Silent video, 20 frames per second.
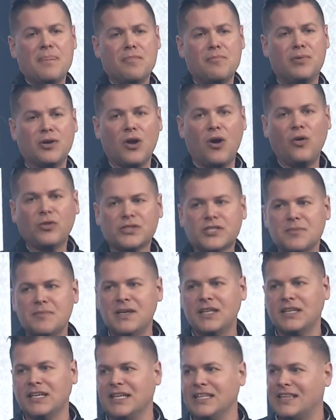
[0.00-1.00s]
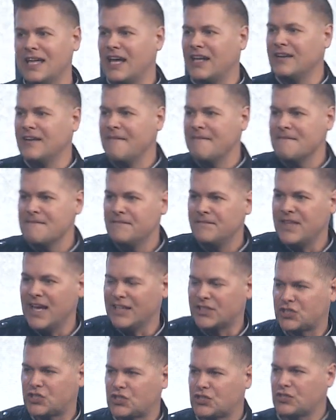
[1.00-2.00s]
But ultimately, that
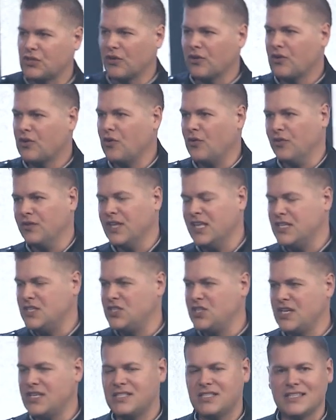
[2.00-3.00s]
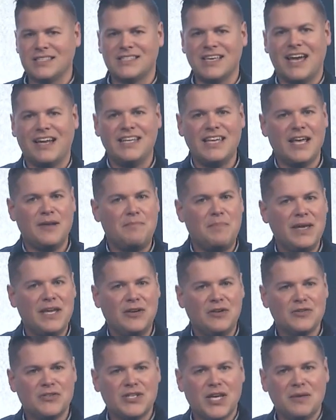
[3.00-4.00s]
circle that Jesus had, he had
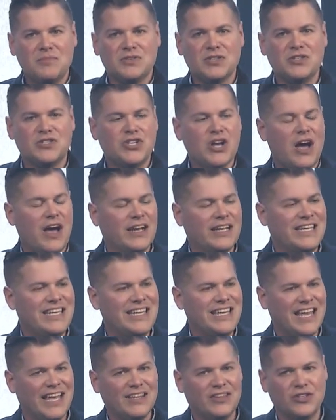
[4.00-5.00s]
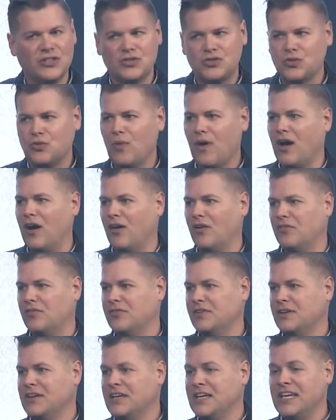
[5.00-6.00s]
Peter, James, and John. He had the 12.
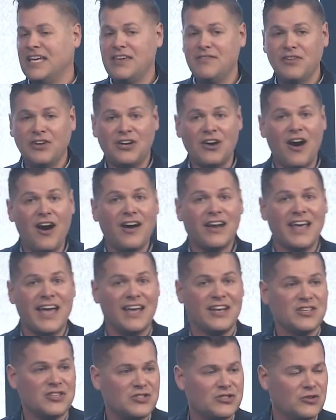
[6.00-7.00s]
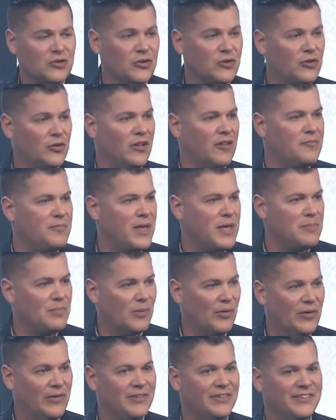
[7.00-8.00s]
Even God had a circle of
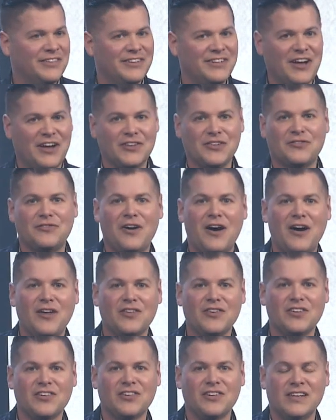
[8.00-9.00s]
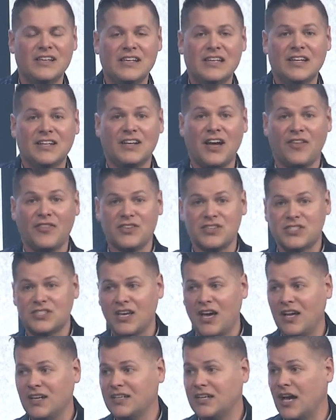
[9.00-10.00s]
people. God the Father, God the
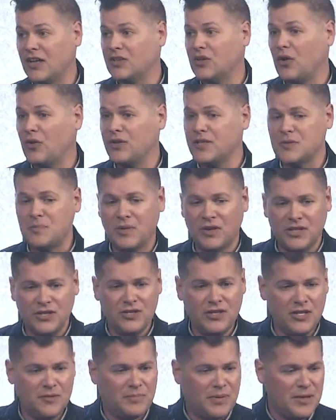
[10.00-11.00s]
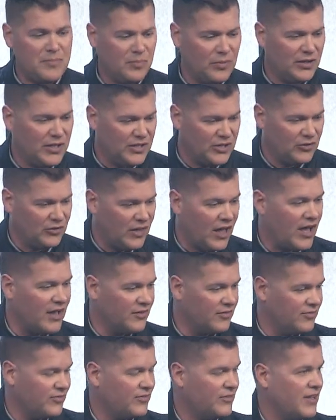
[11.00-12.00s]
Son, God the Holy Spirit. You need people in your
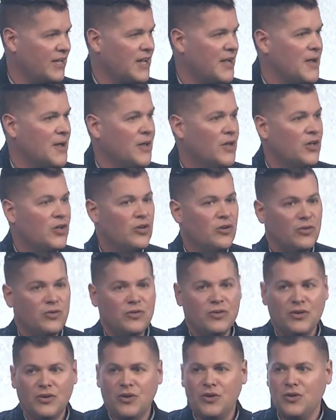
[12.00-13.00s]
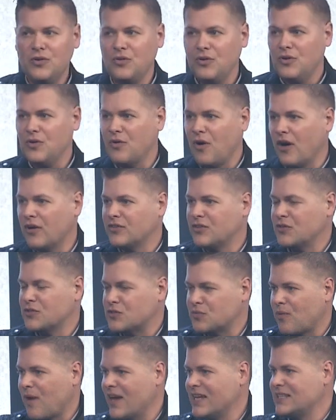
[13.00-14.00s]
life who are
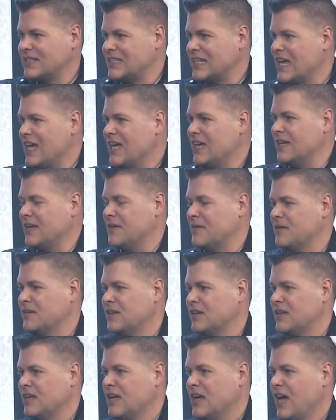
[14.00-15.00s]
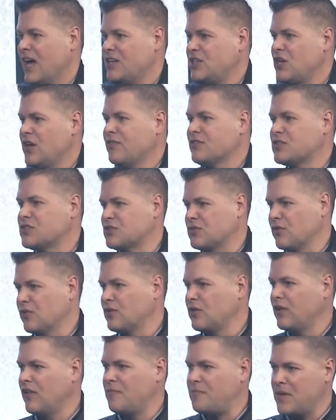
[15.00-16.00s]
those right they. Hey, do you have a
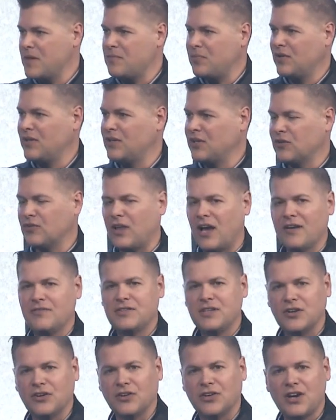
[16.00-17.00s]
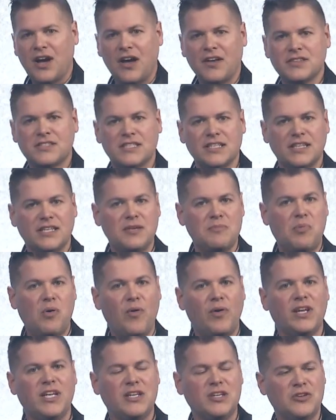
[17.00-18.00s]
circle of people in your life that are constantly
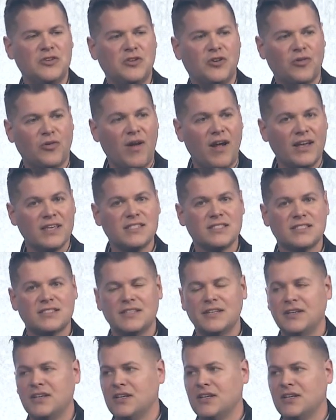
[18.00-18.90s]
pointing you to Christ?